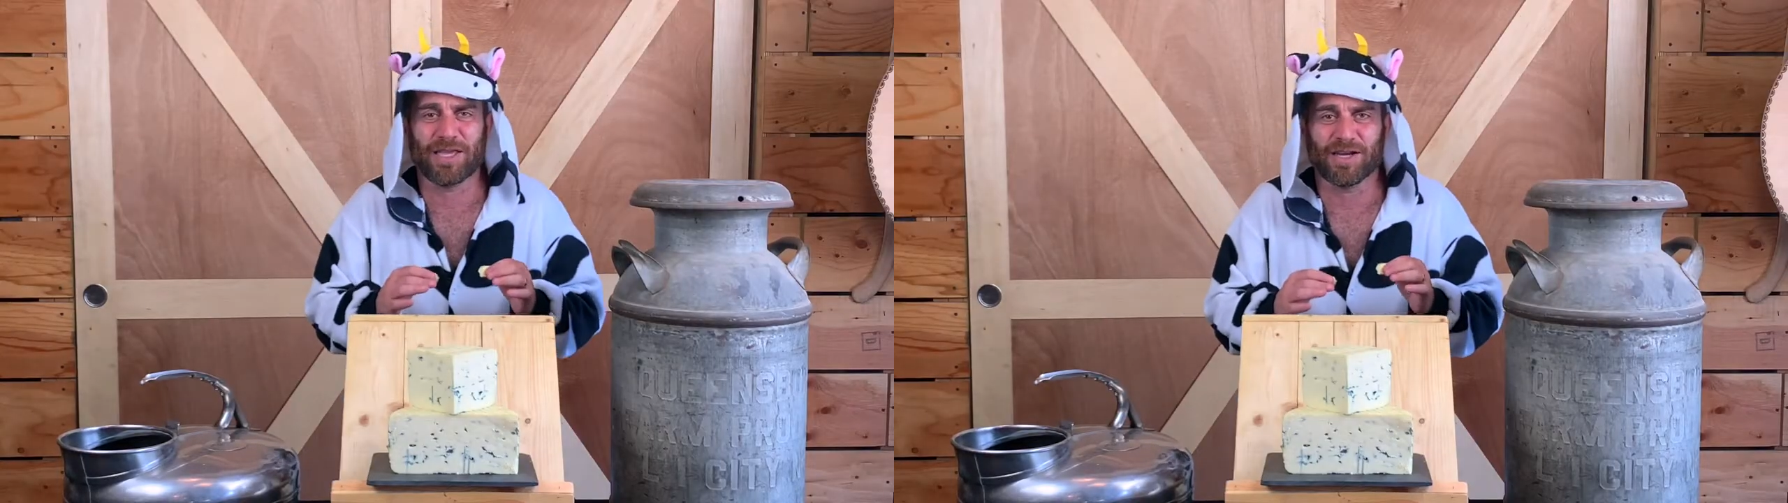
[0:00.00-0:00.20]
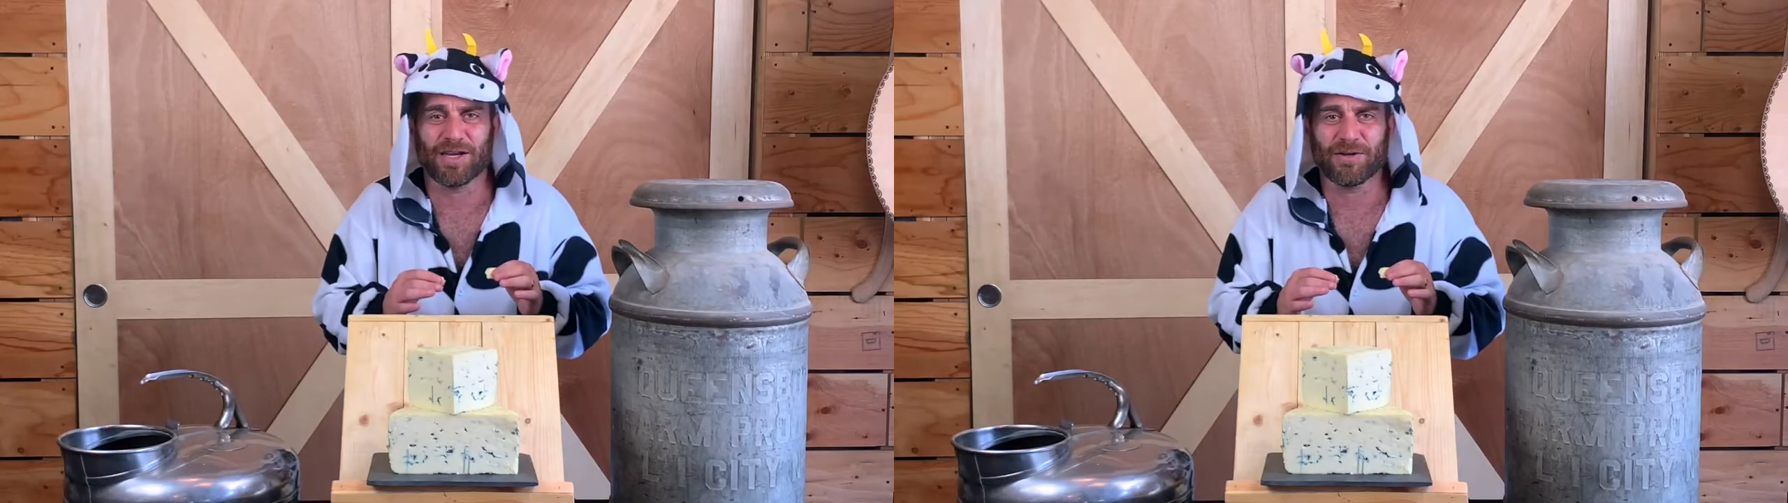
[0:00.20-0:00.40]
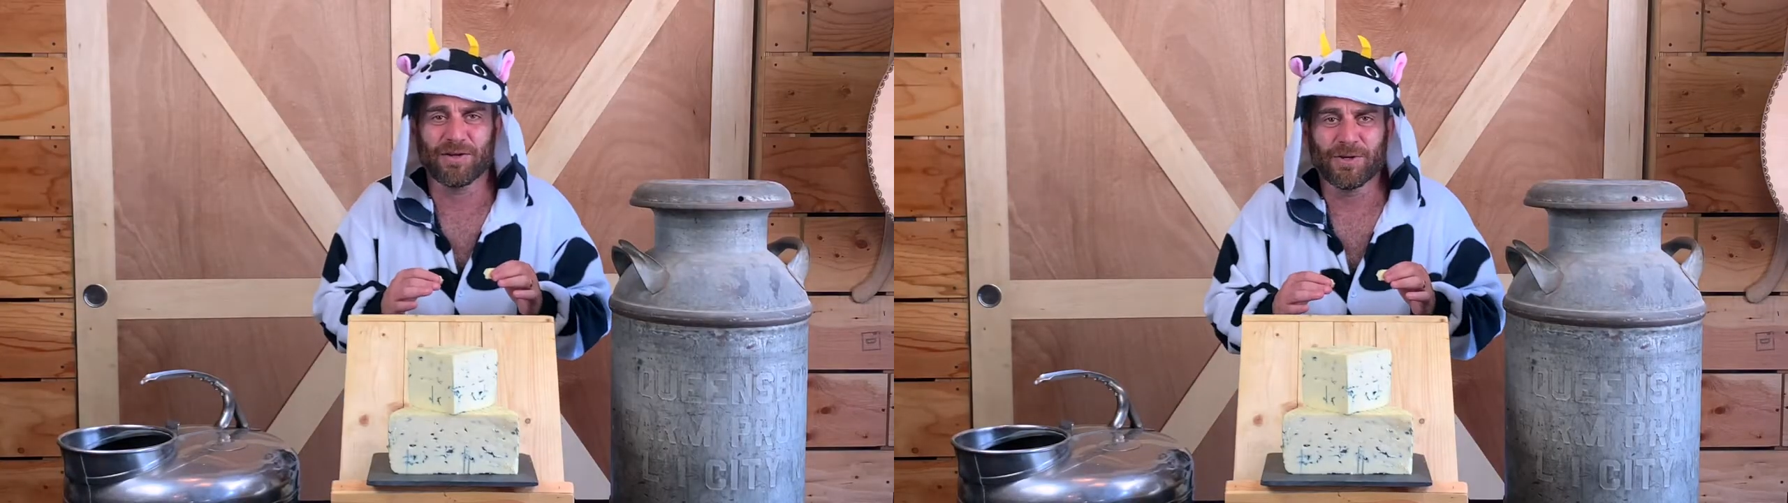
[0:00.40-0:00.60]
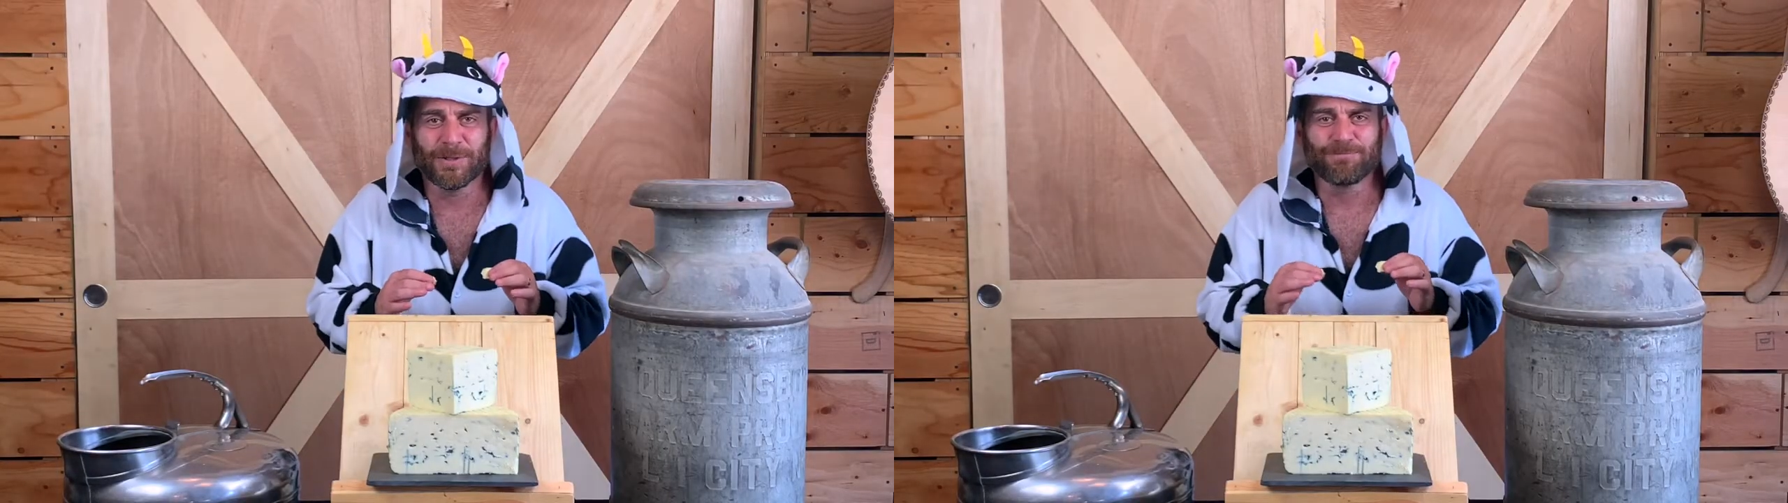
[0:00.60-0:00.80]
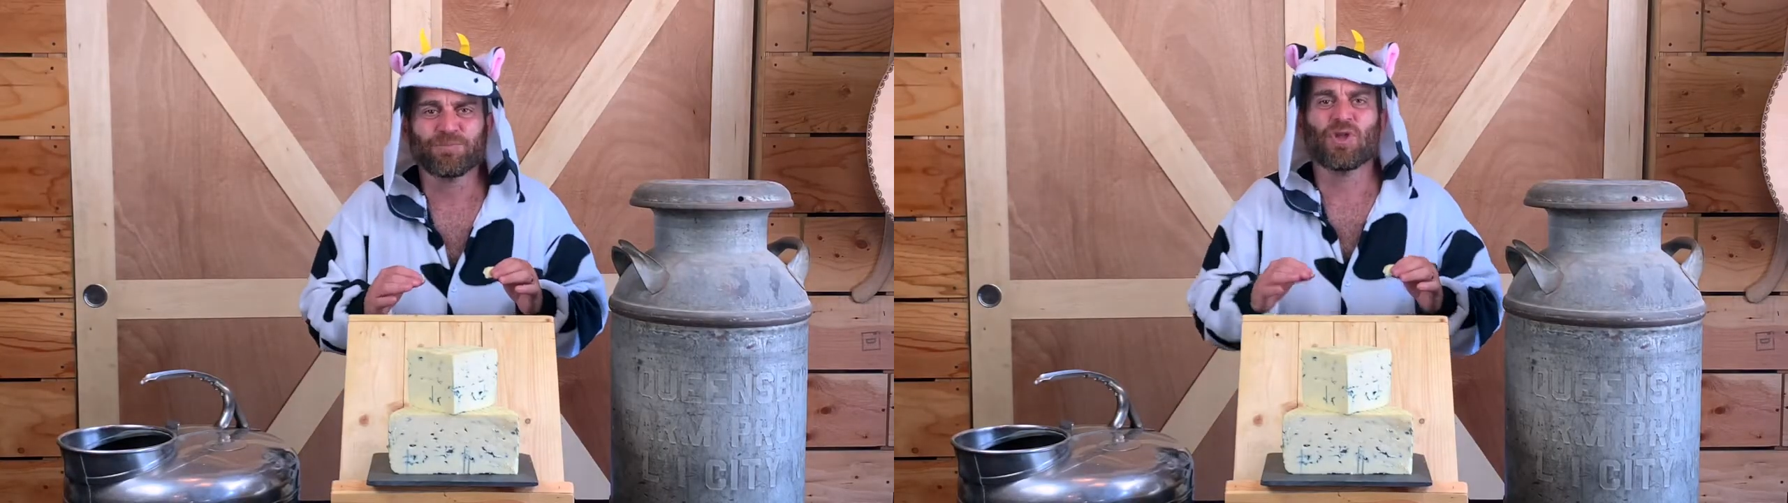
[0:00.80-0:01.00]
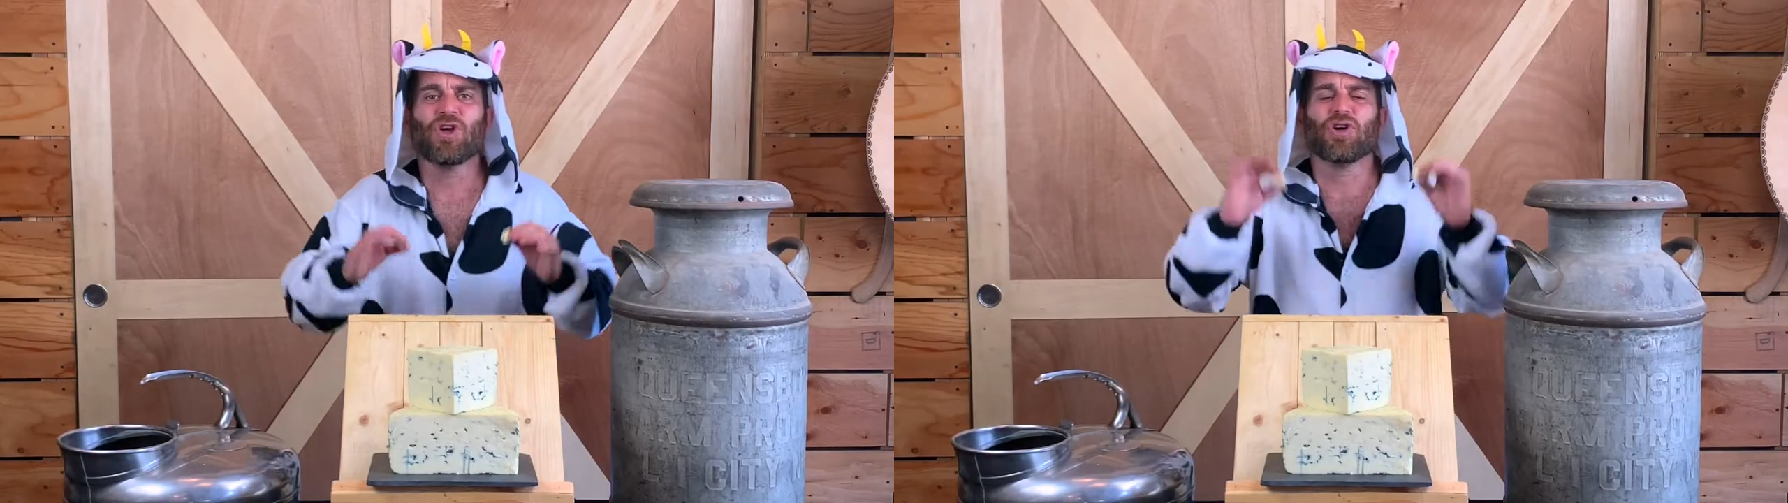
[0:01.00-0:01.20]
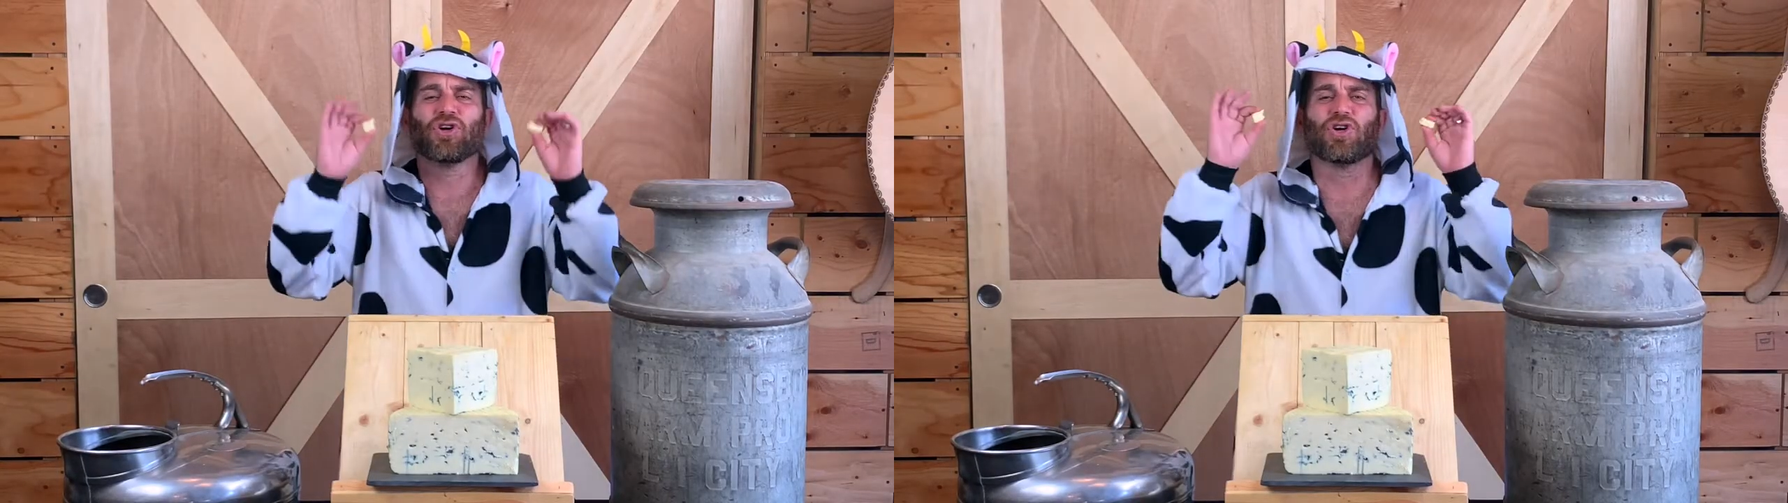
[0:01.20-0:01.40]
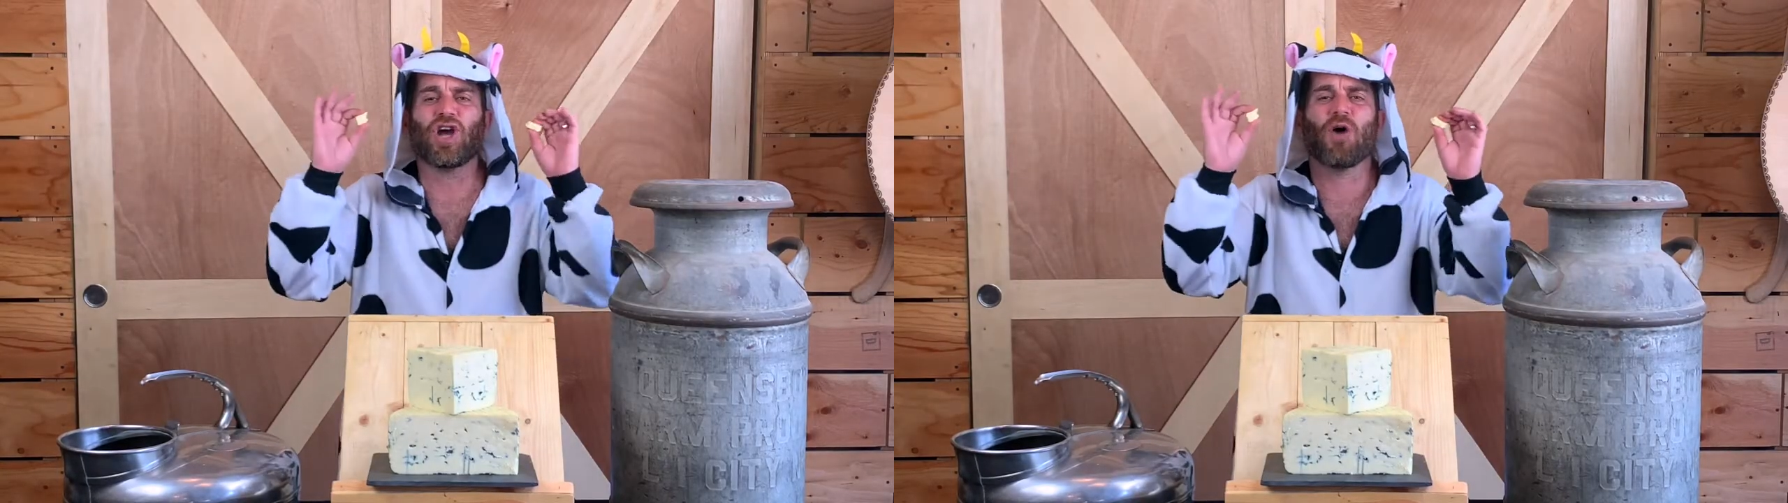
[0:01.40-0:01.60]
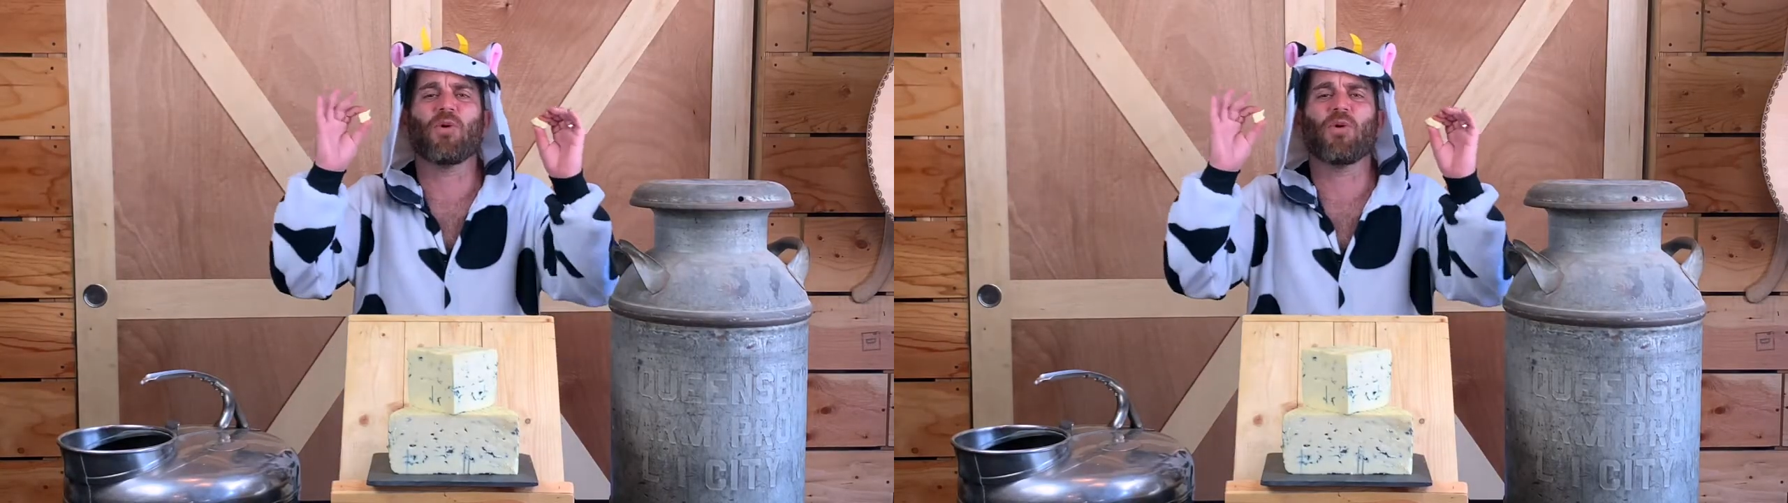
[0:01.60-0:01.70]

eat it. Go